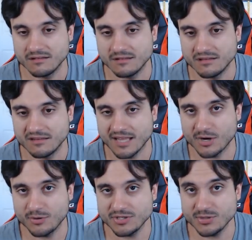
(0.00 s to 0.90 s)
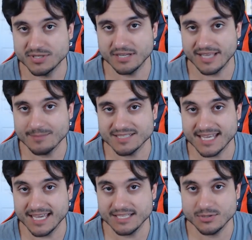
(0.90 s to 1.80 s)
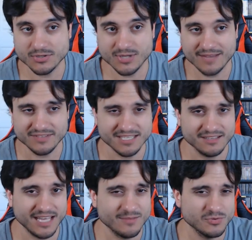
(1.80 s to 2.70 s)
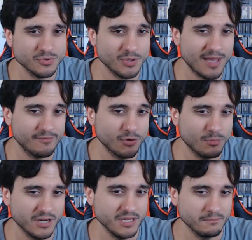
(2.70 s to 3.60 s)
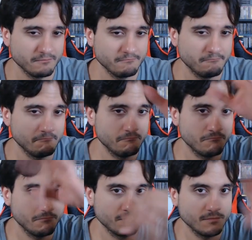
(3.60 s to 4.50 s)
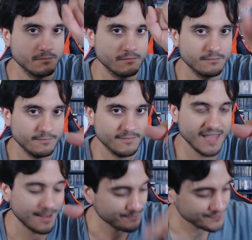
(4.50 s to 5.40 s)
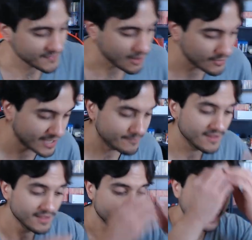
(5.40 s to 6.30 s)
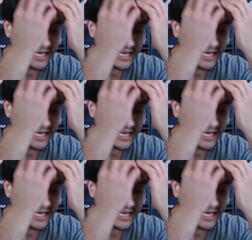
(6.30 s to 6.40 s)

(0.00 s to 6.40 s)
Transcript: not only do you sell games as kids, you also have to sell games when you have no money. Yeah. Okay, next